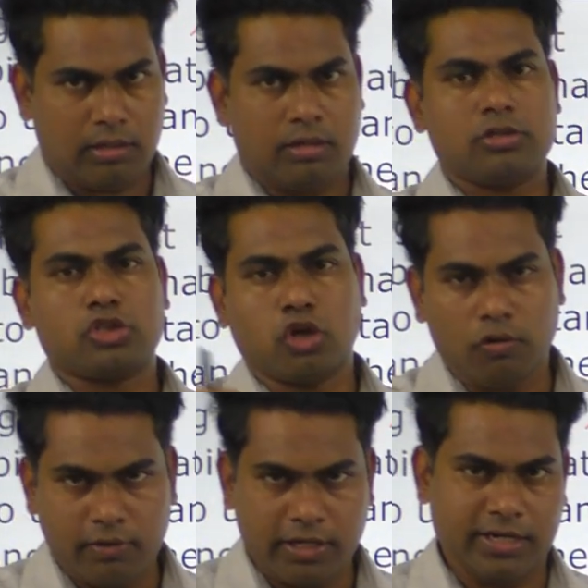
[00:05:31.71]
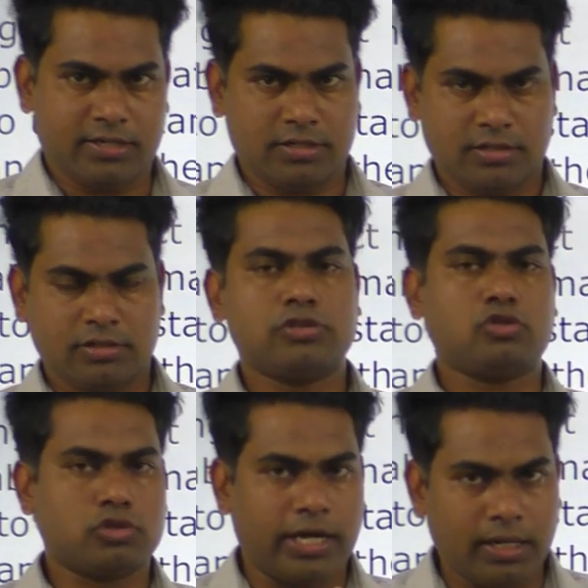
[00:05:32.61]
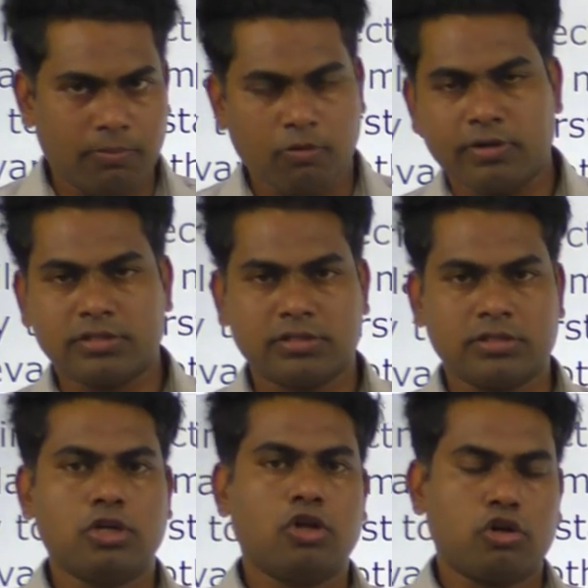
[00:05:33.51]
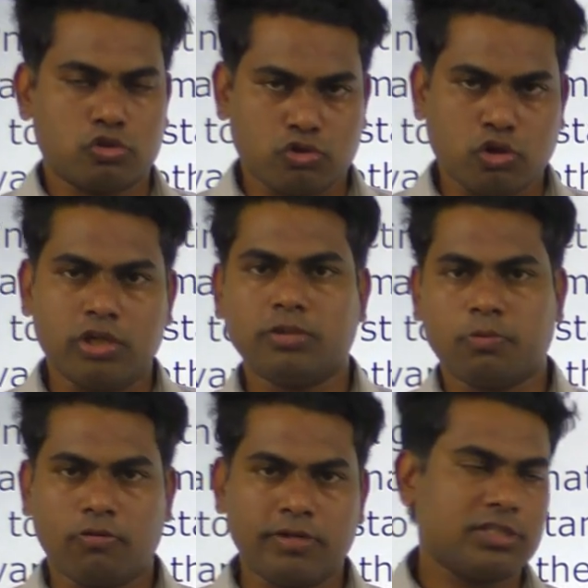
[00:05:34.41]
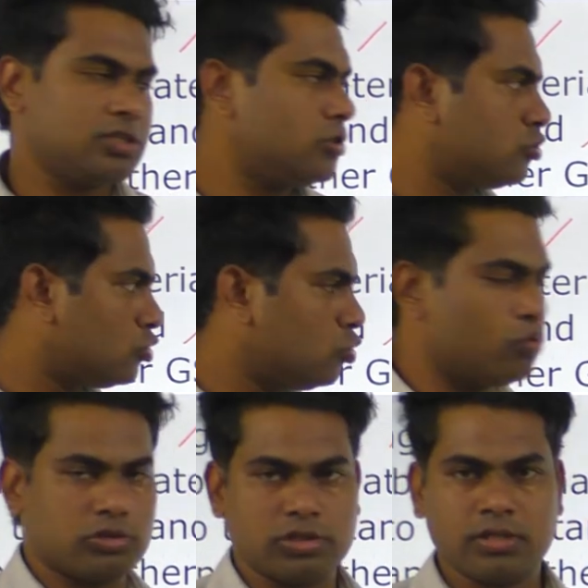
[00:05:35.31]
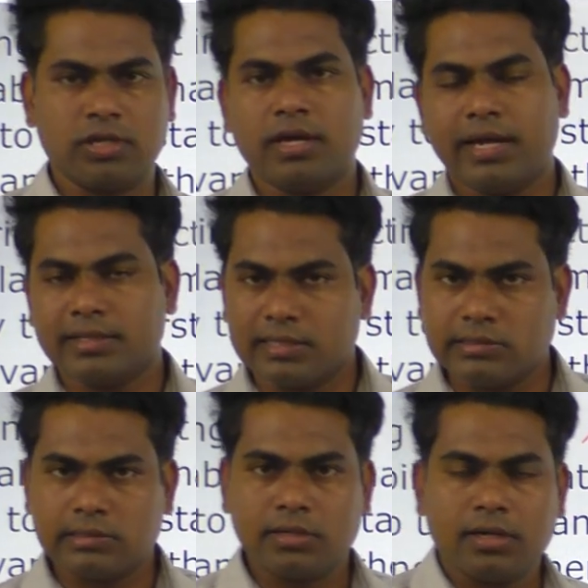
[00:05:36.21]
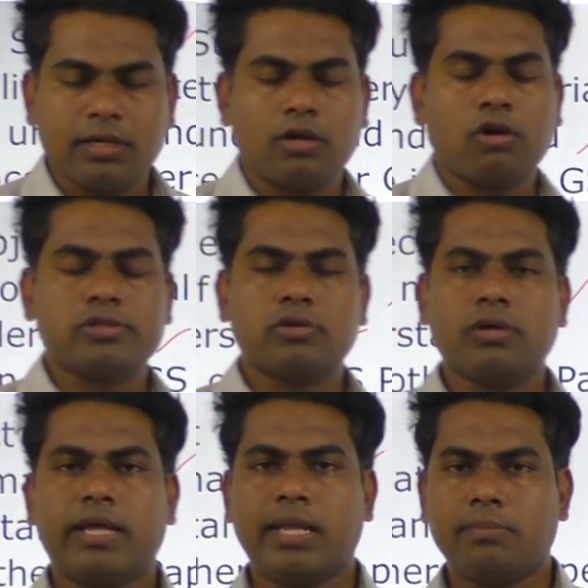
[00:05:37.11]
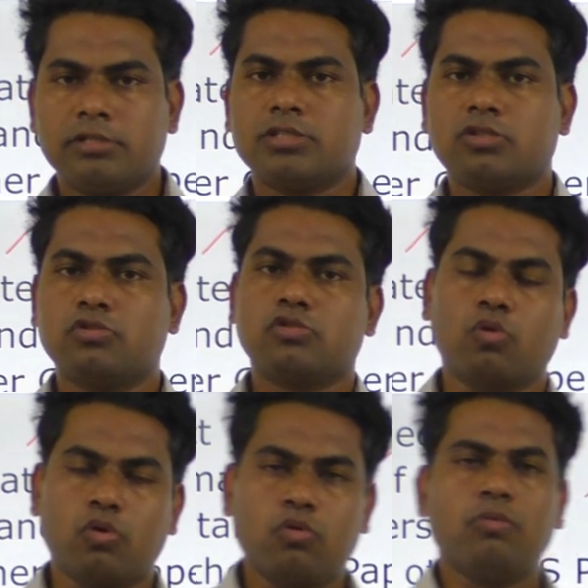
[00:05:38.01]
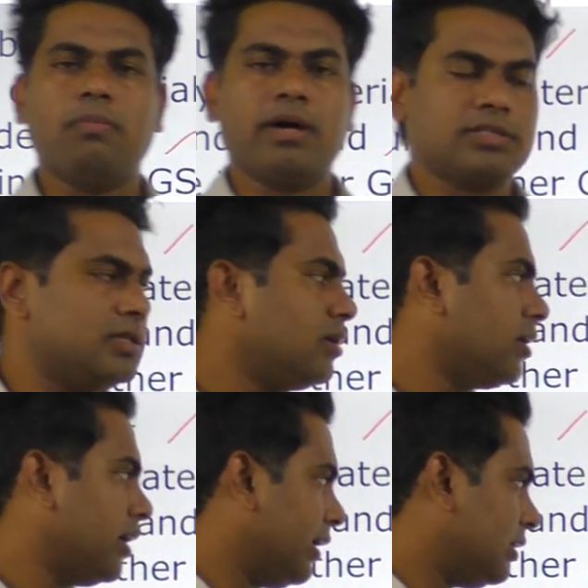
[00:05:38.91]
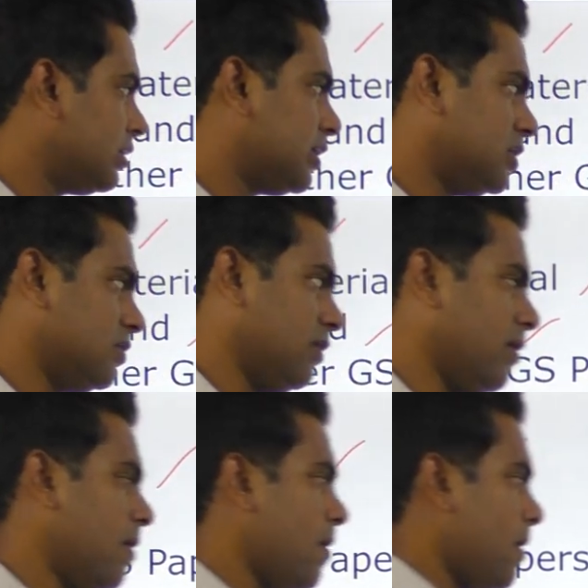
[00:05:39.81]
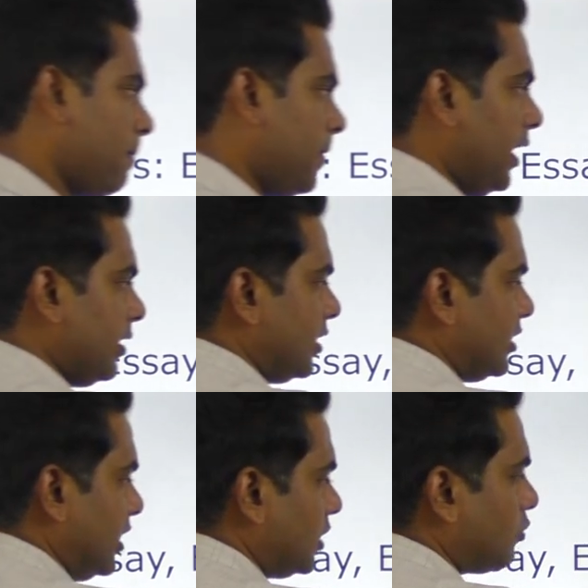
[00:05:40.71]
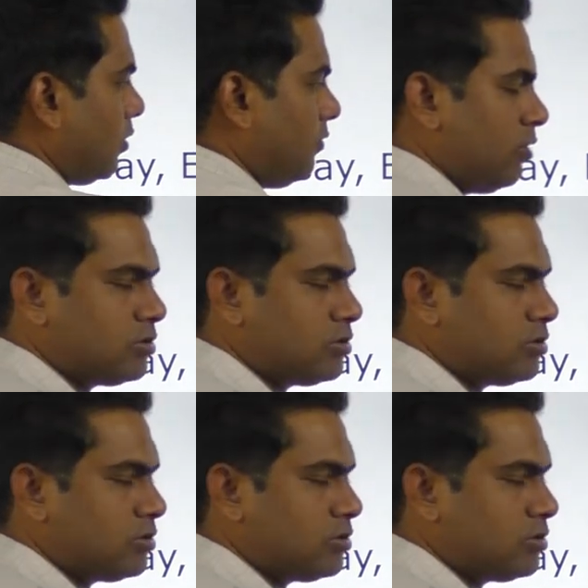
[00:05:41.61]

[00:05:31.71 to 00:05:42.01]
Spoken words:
solving it. So society provides, or sociology provides us those tools, and thus it also enables us to score good marks in ethics as well. Then in the GS1 we have a